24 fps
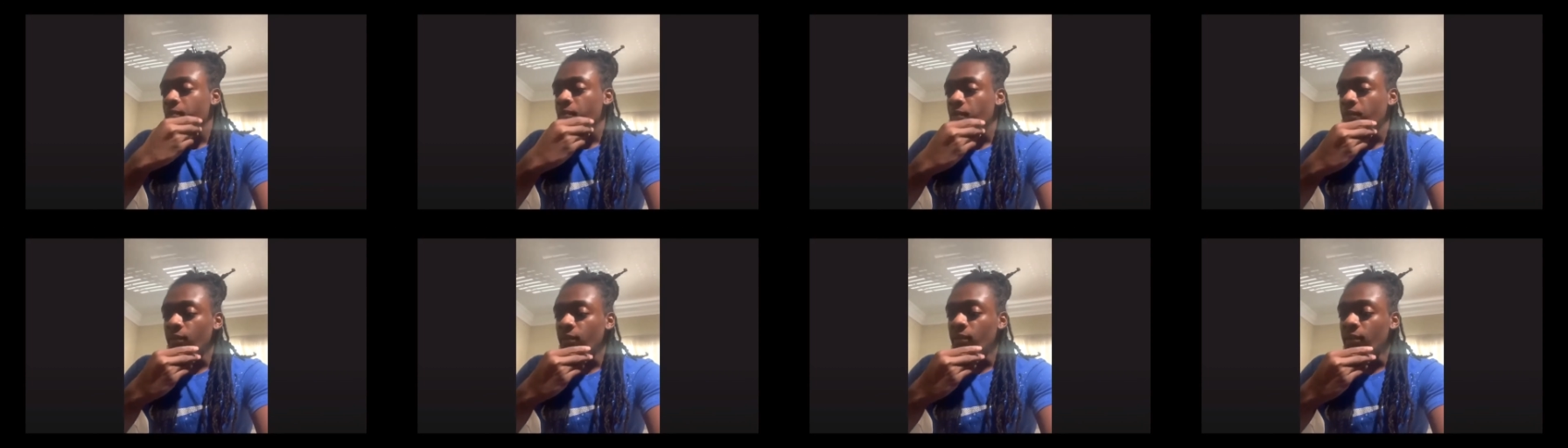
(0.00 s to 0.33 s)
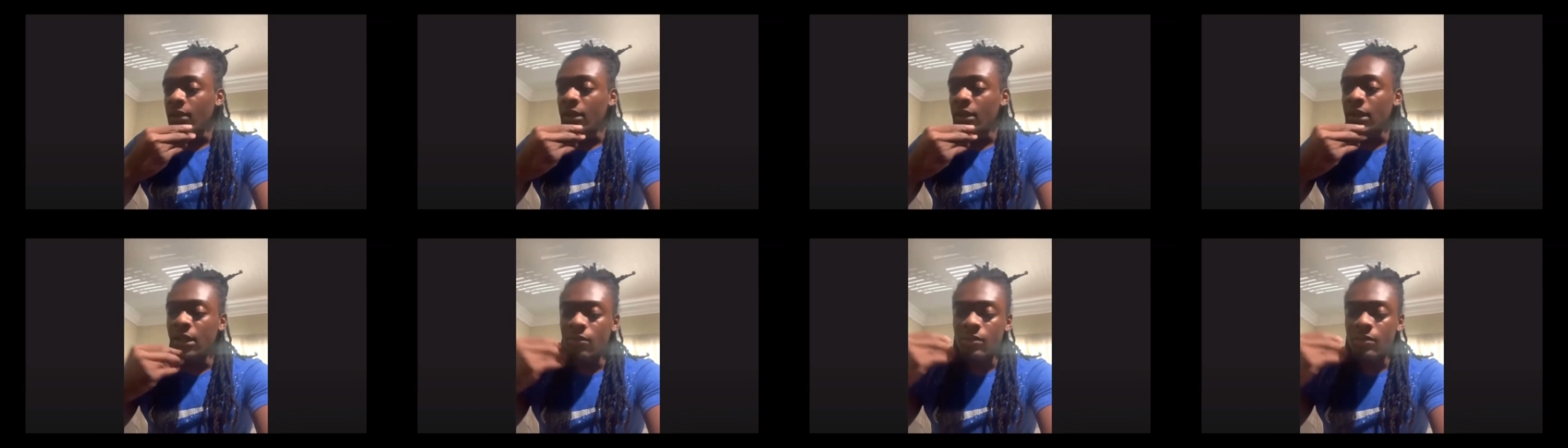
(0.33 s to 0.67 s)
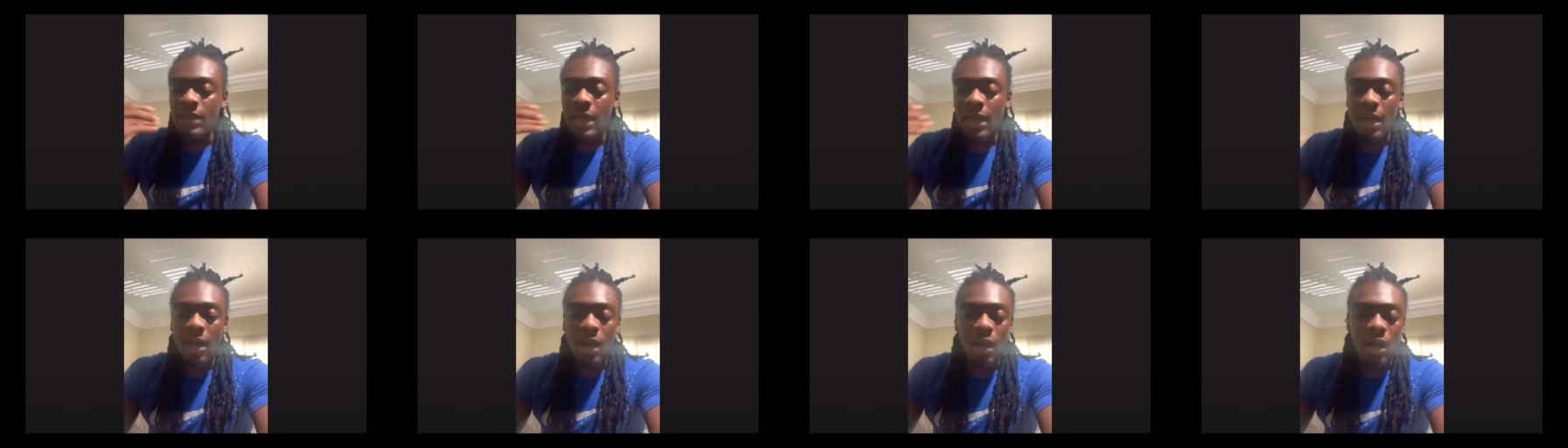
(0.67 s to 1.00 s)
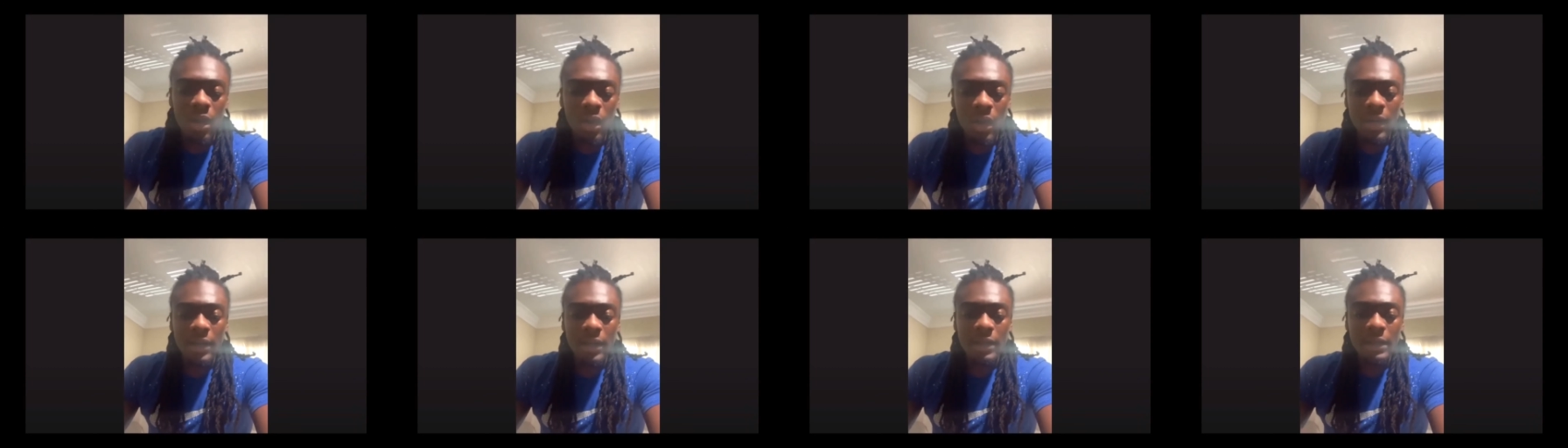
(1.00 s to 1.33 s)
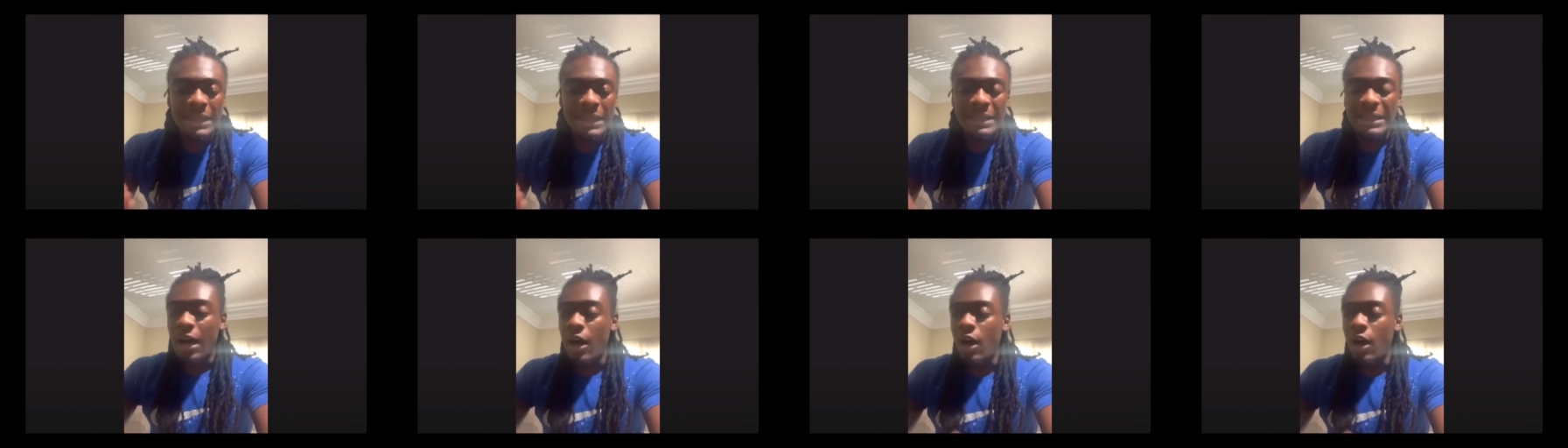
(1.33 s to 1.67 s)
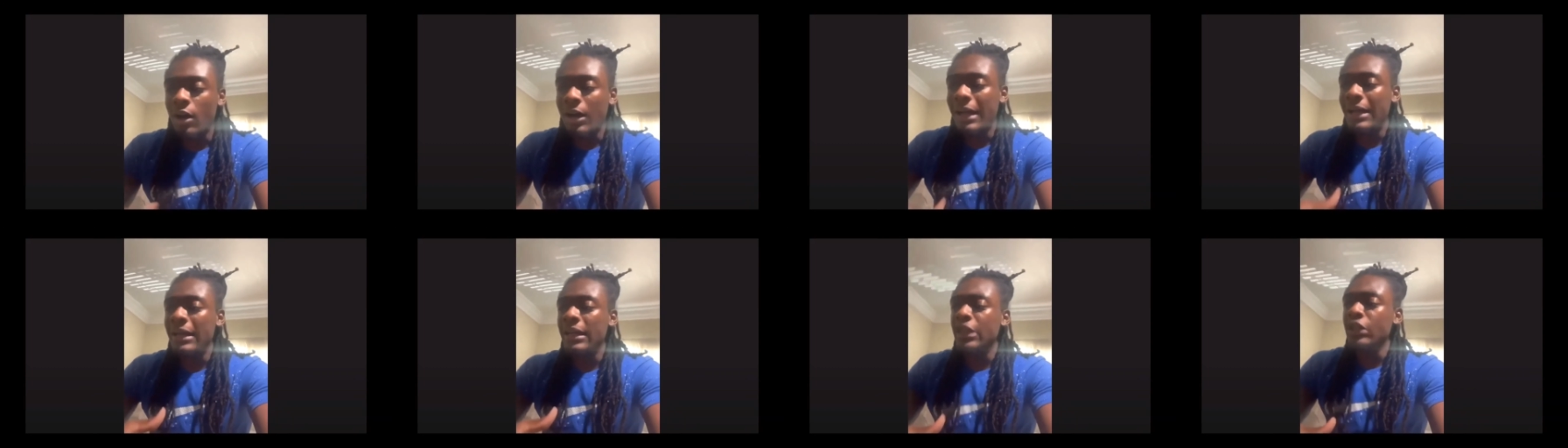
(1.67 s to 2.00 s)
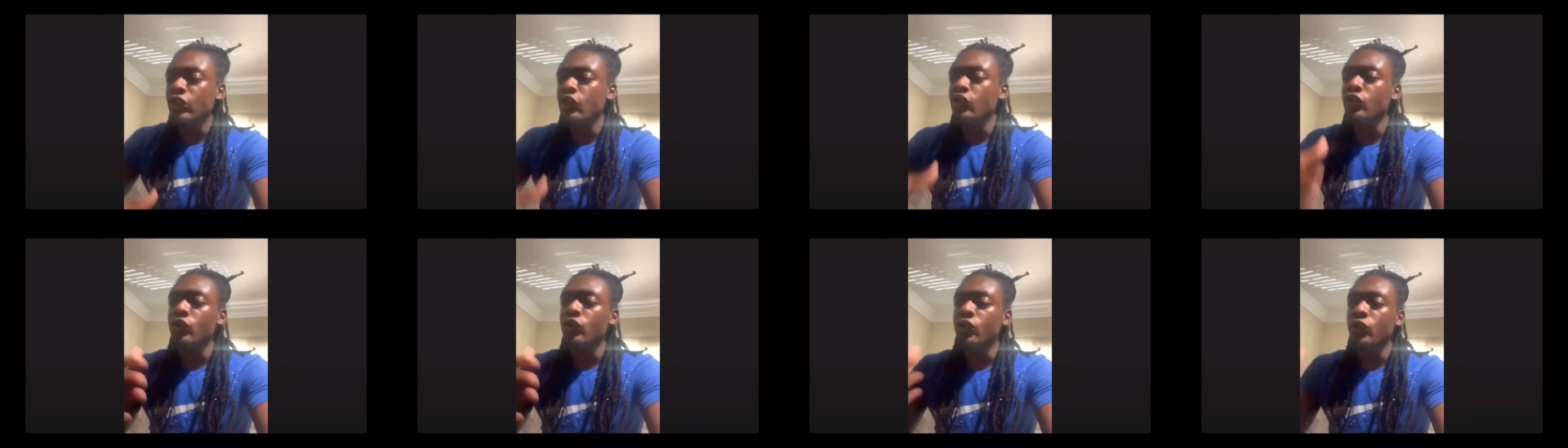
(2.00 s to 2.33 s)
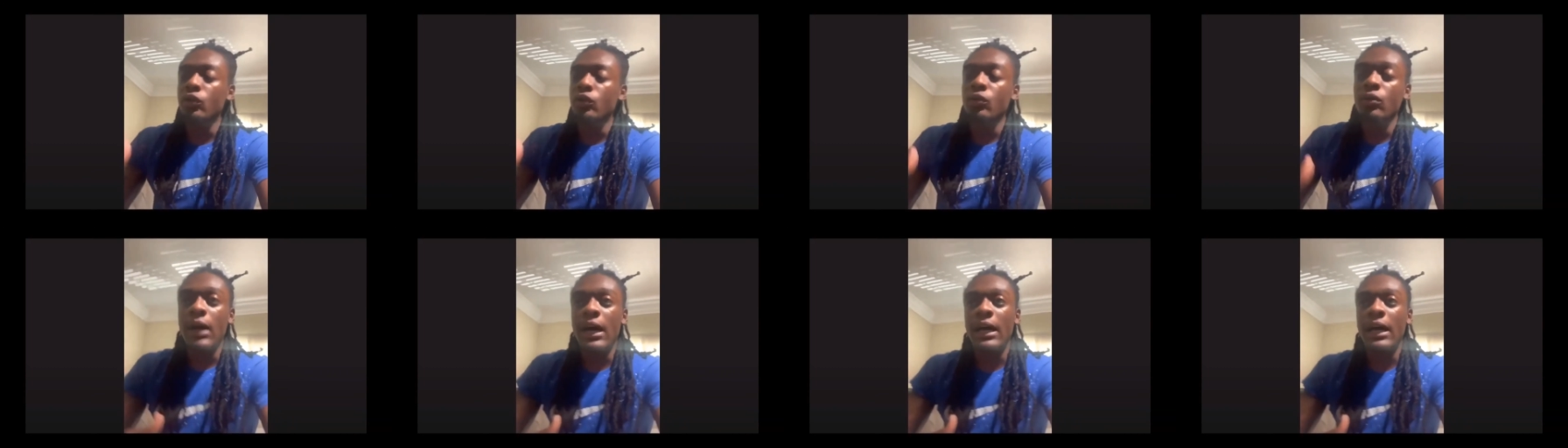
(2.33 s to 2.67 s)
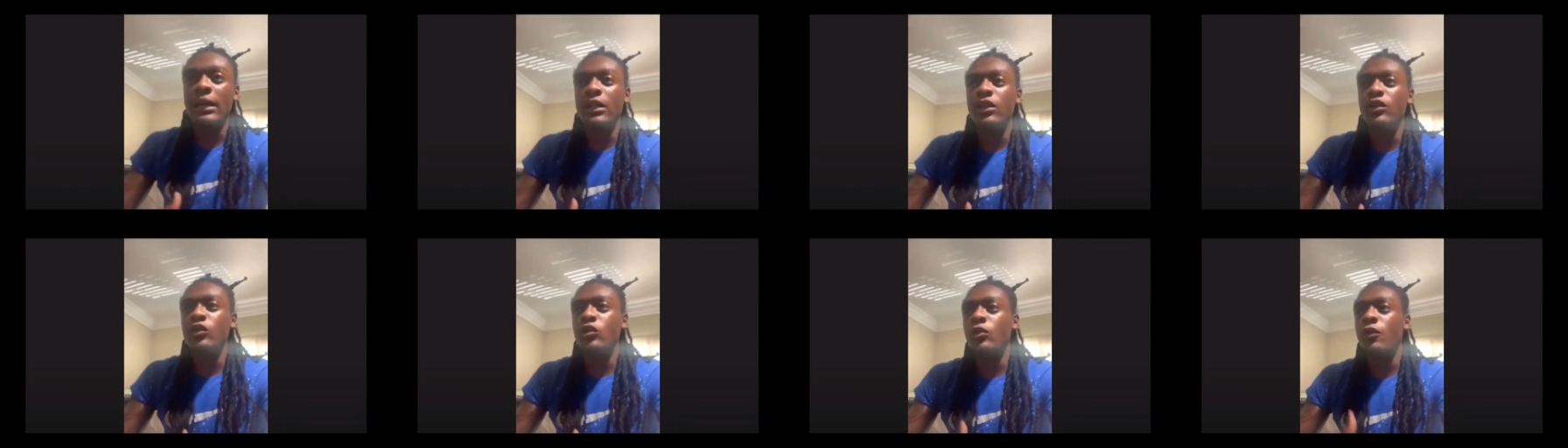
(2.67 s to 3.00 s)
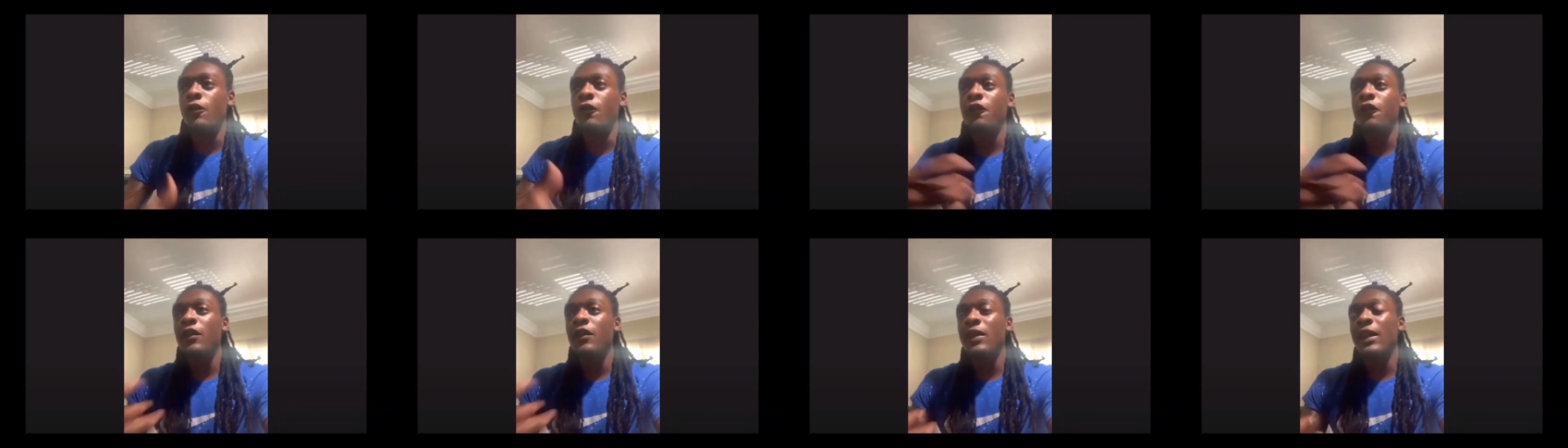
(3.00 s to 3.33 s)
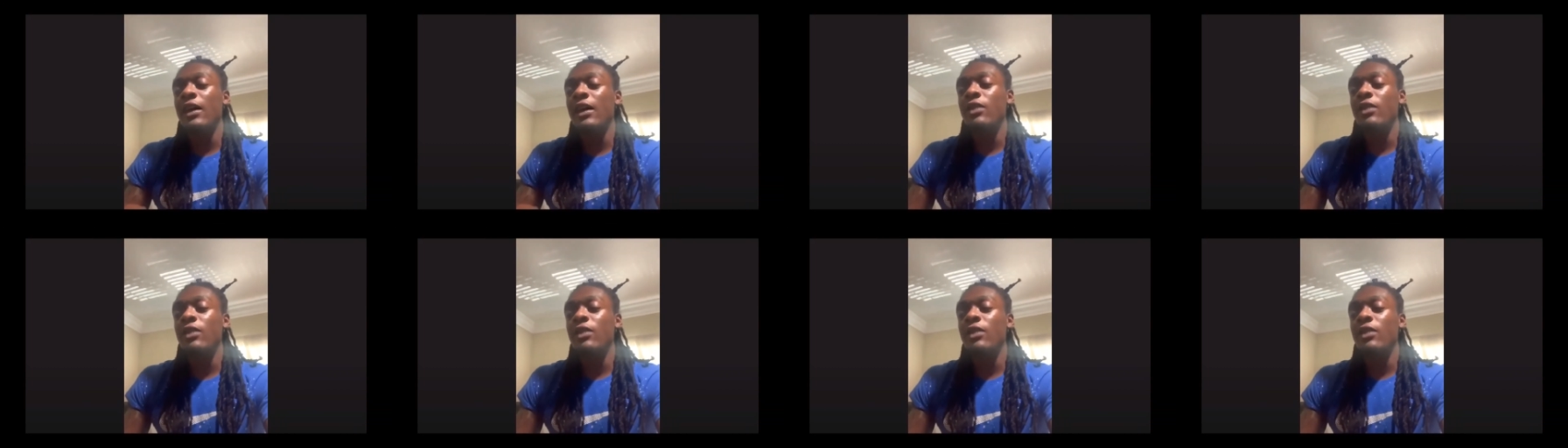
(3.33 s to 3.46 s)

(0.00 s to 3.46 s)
he was like, all right, this is all I need you to do. I need you to fill out your